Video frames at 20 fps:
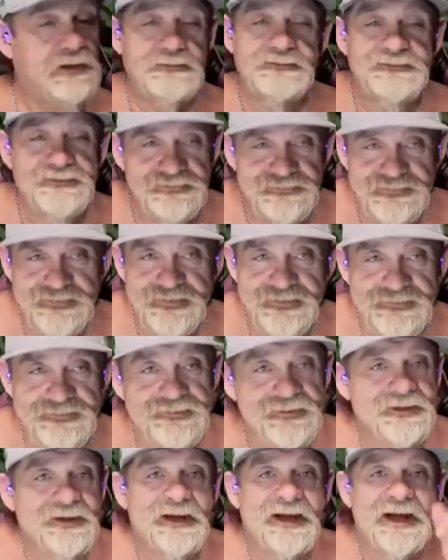Just kidding.
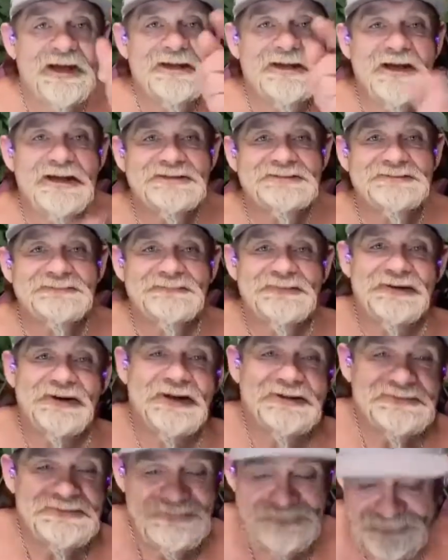Hey, guys, if you
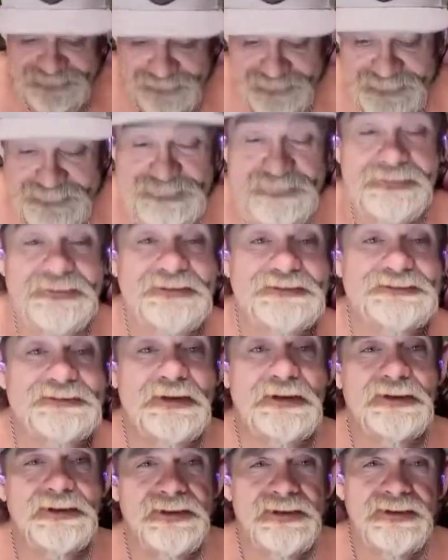like these stories, please
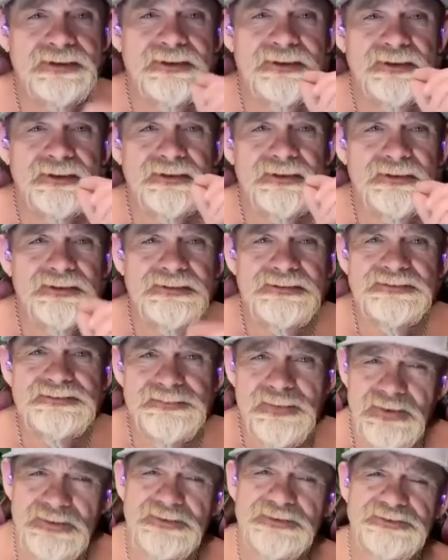
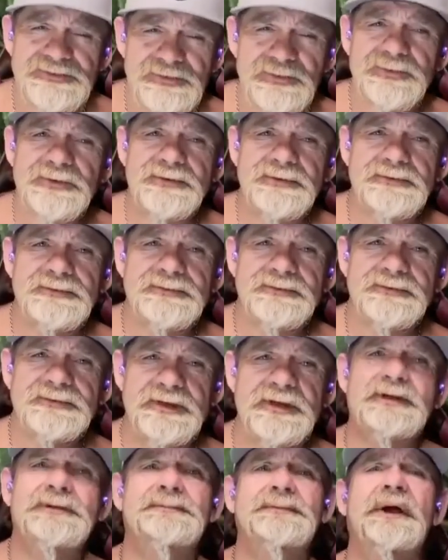smoke a joint,
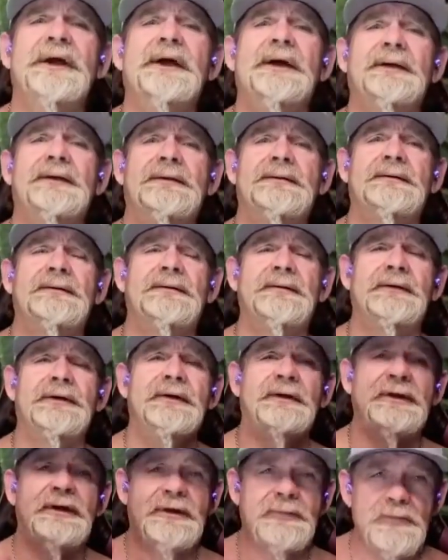kick back,
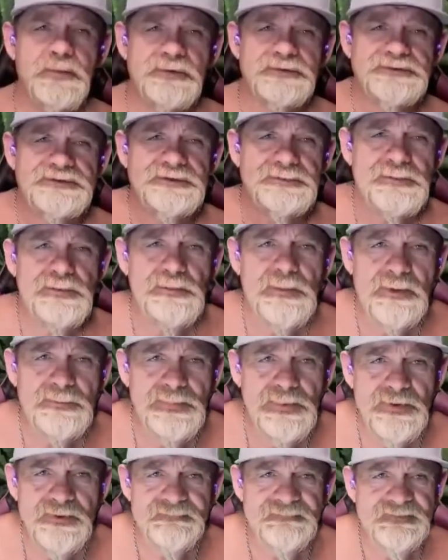and watch some of my
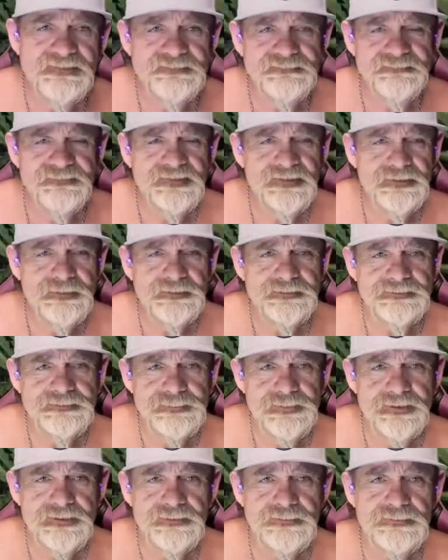previous videos,
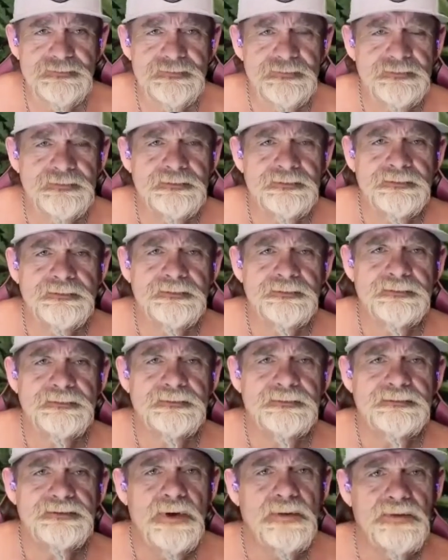man.
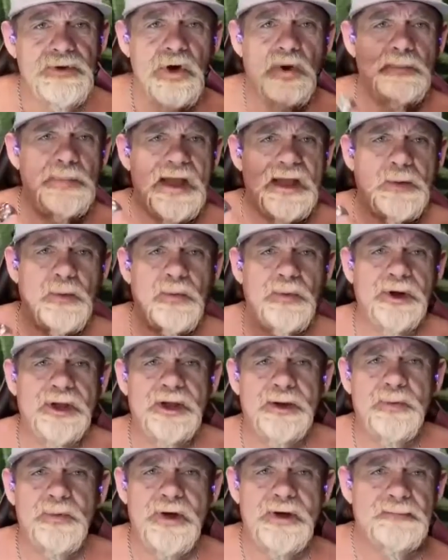Don't go back
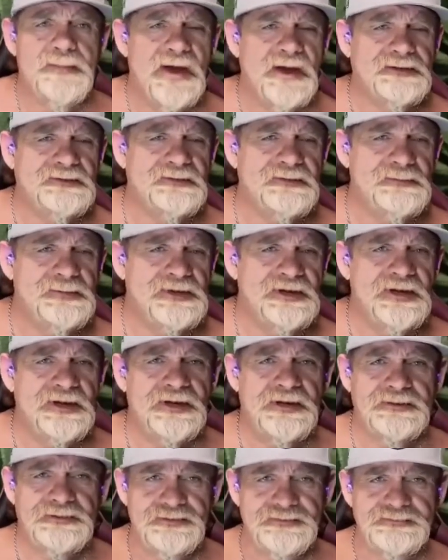way back to the
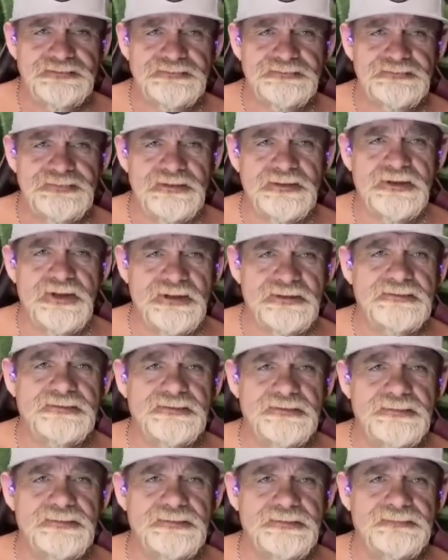beginning, just like
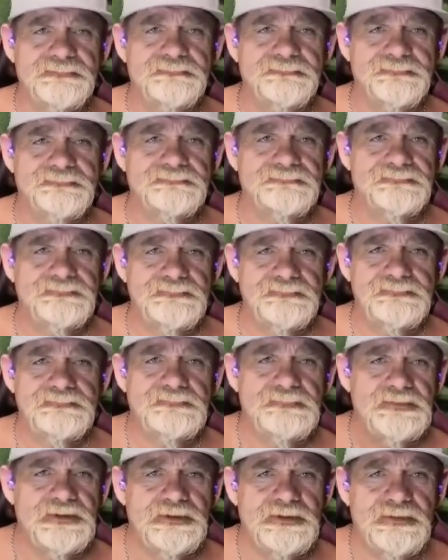the,
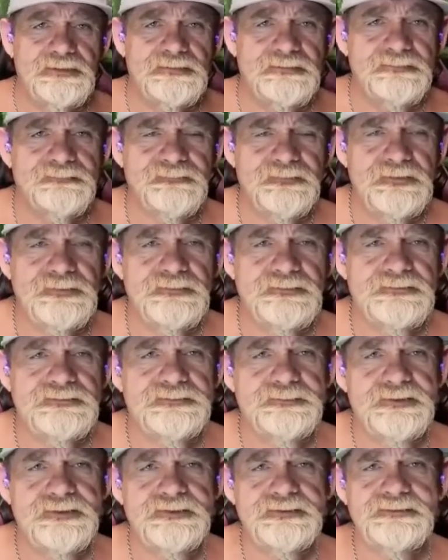few ones,
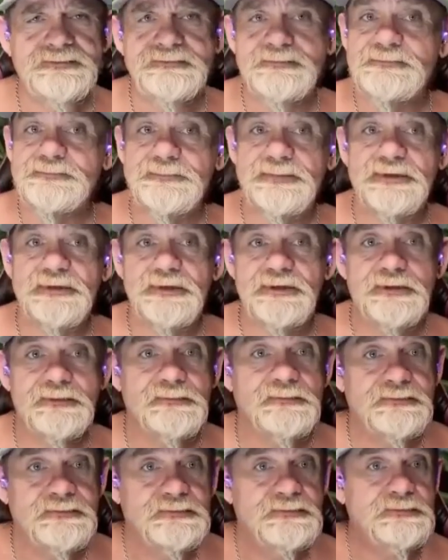man, because those beginning
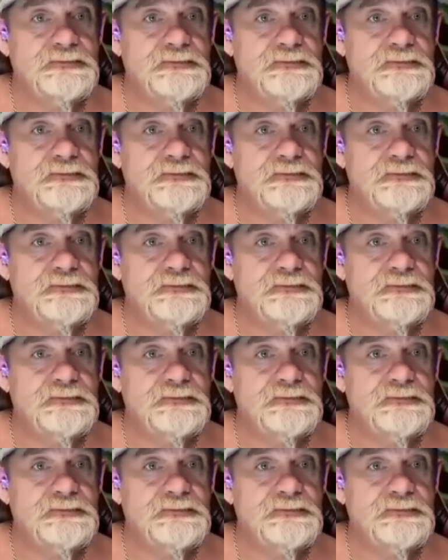ones.